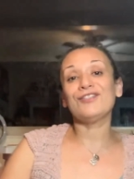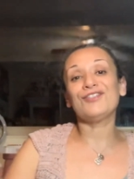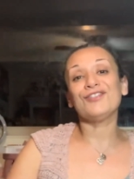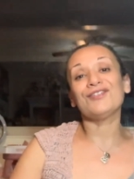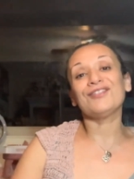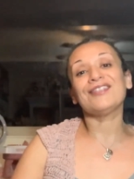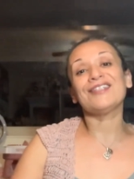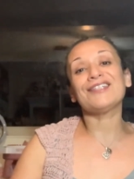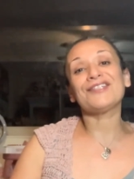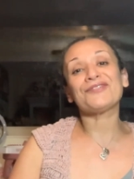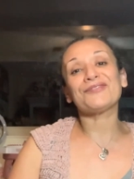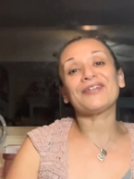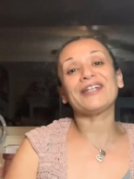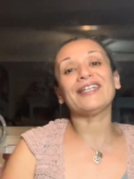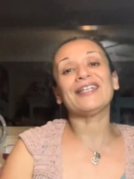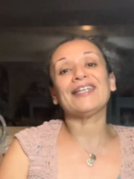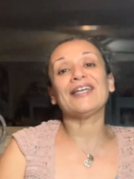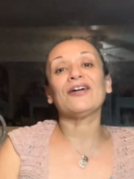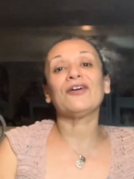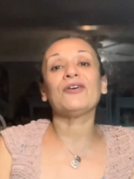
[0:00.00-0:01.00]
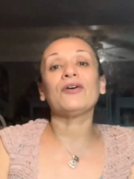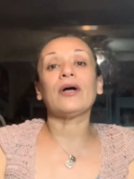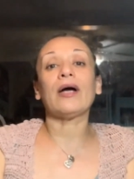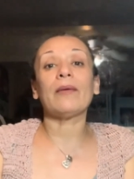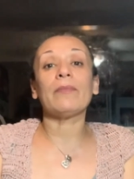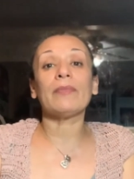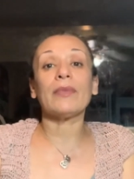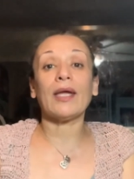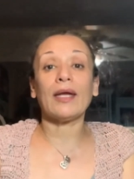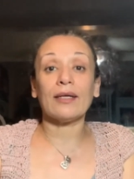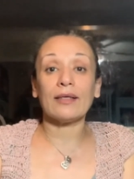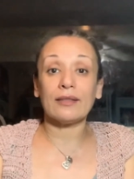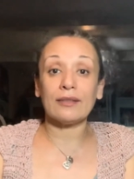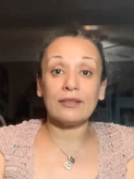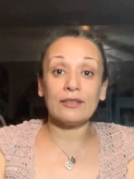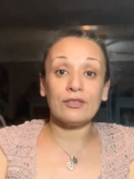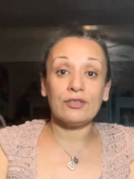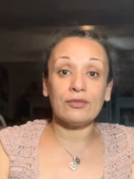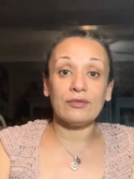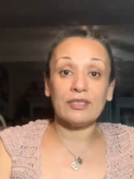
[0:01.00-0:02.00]
do this right now, I'm not going to
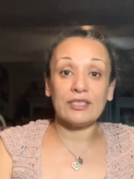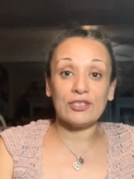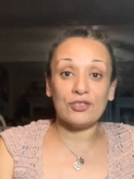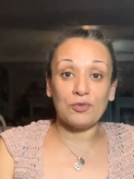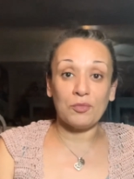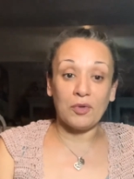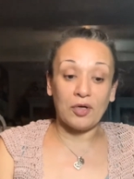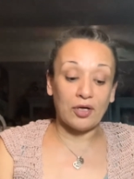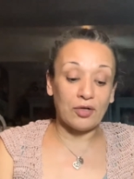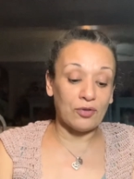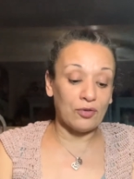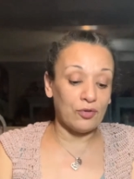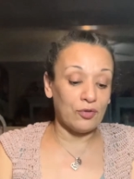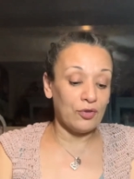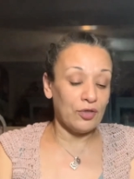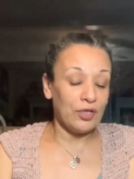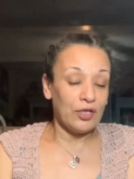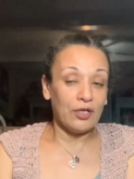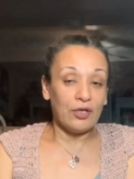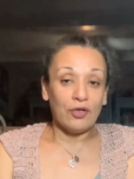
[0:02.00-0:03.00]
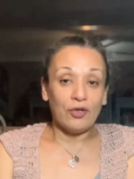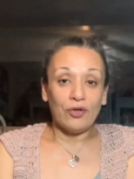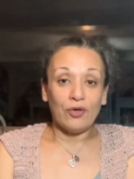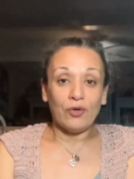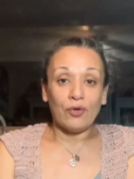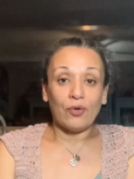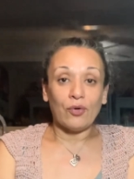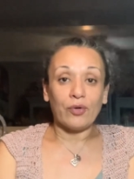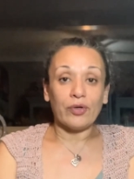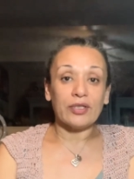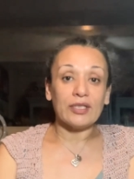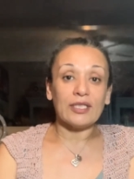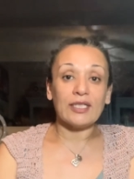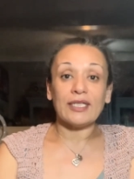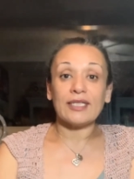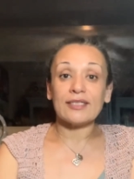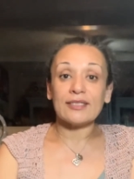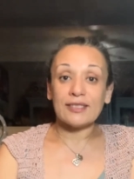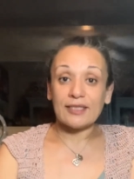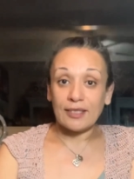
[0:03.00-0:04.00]
do it tomorrow or in the
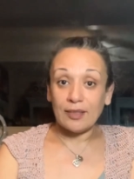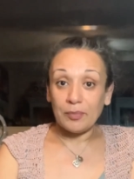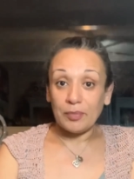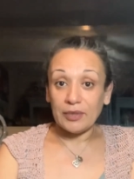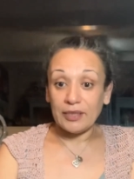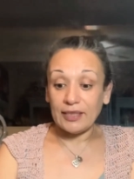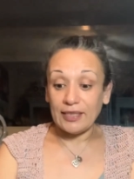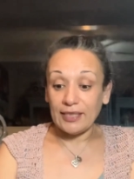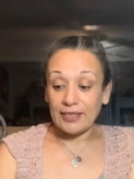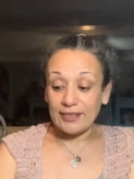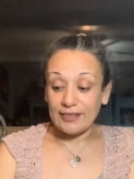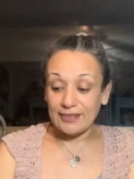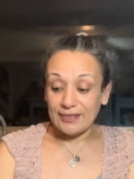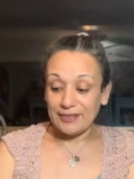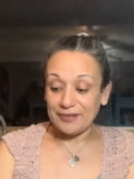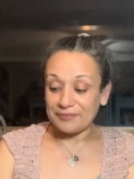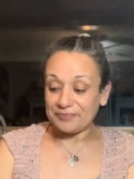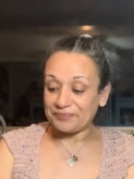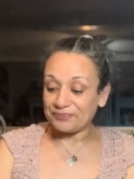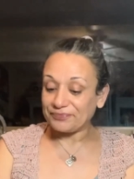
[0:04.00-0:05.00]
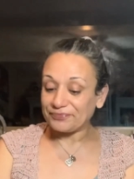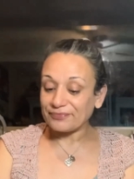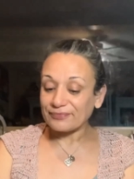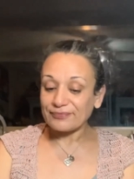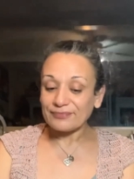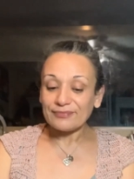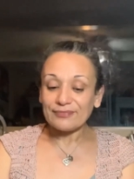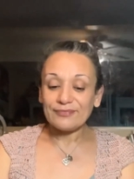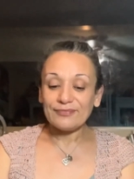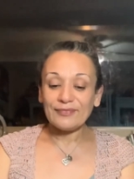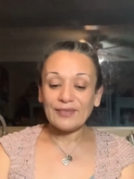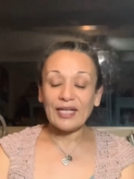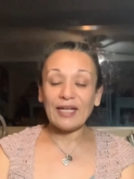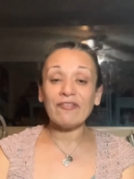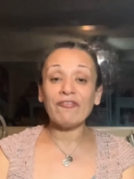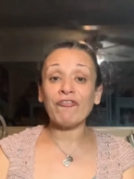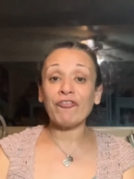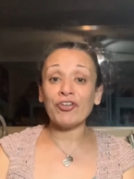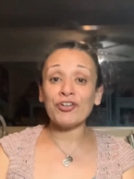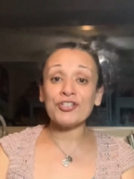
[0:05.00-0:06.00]
next couple of days.
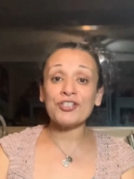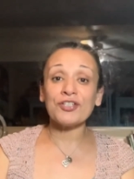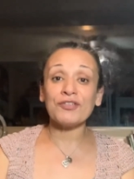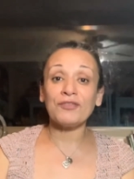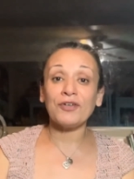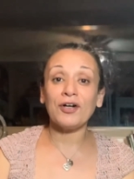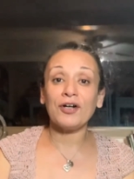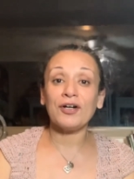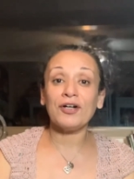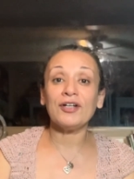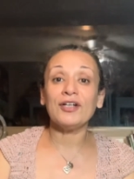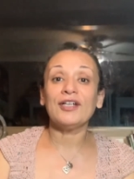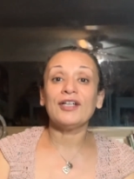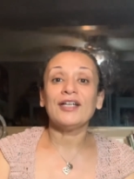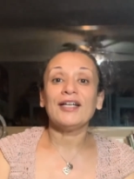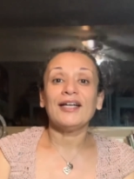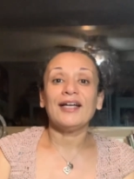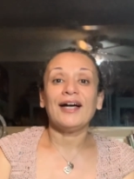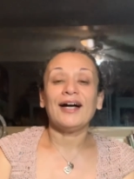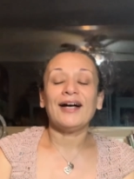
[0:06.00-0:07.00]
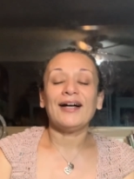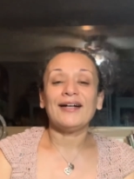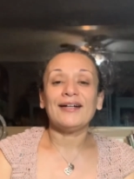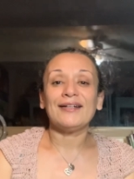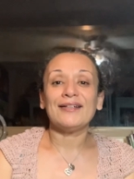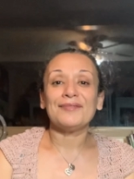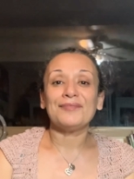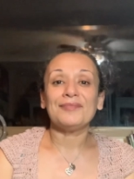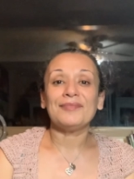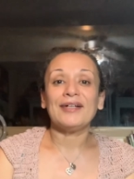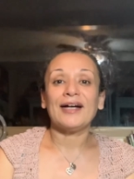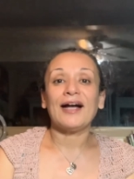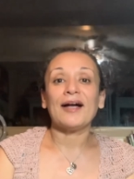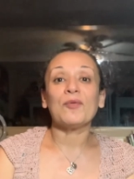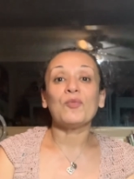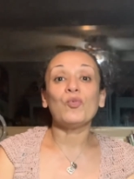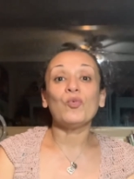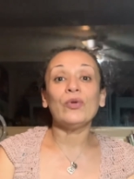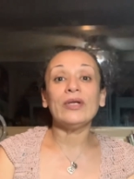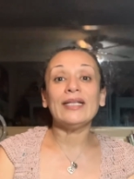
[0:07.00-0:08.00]
First of all, um,
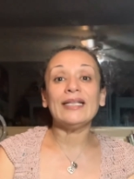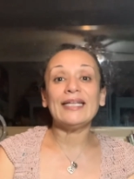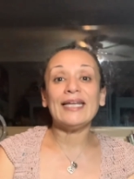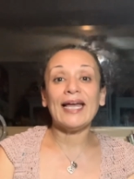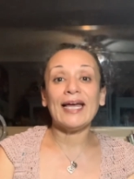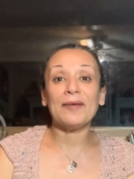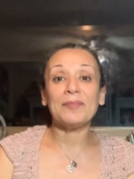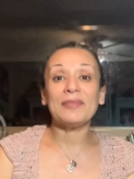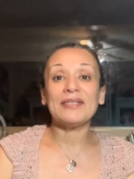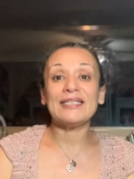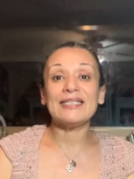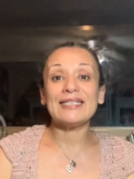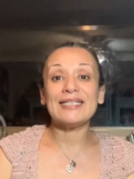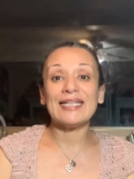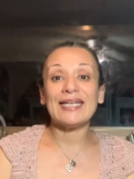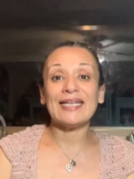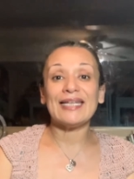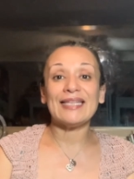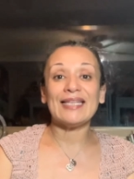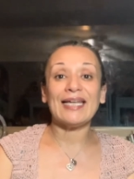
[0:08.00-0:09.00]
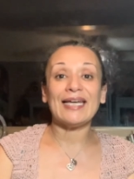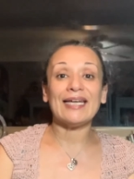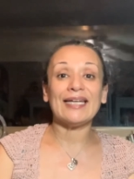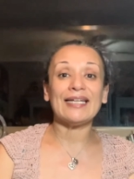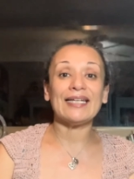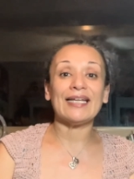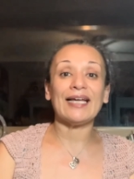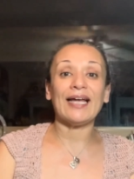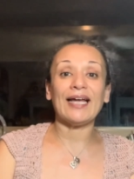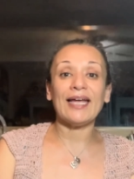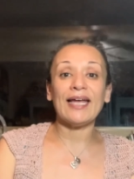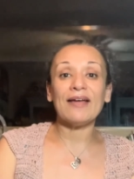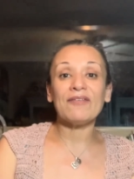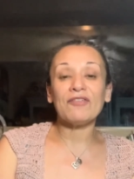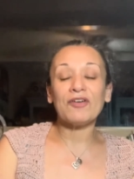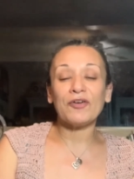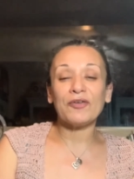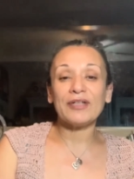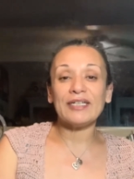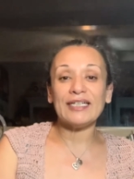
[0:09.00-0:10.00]
I'm really happy to say that I have
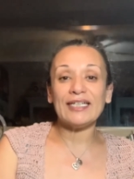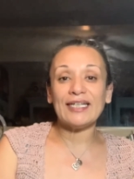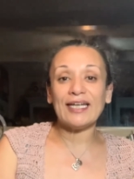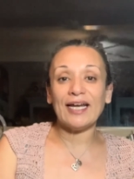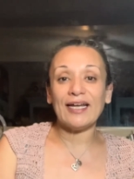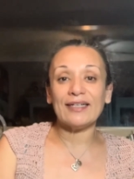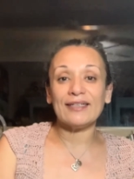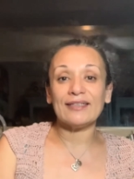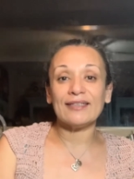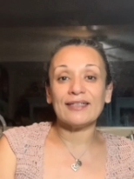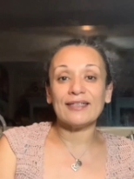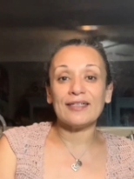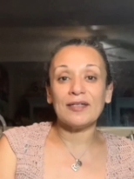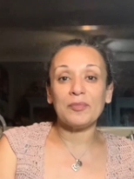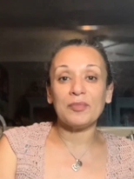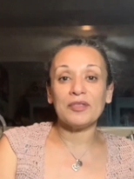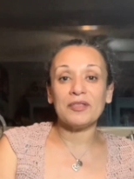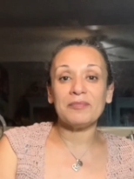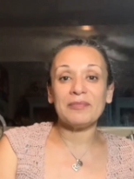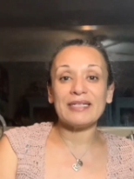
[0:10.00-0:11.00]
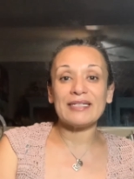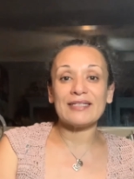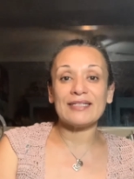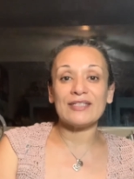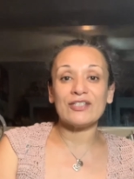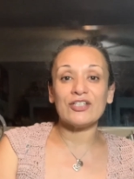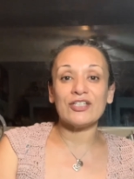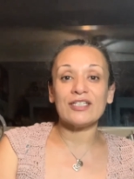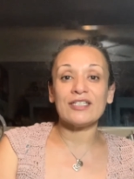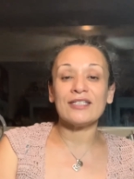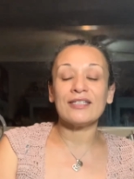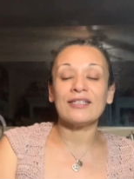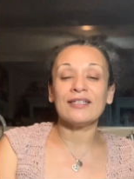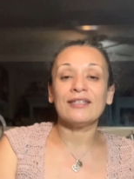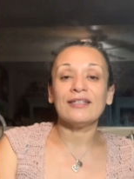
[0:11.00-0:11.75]
already gotten a couple of messages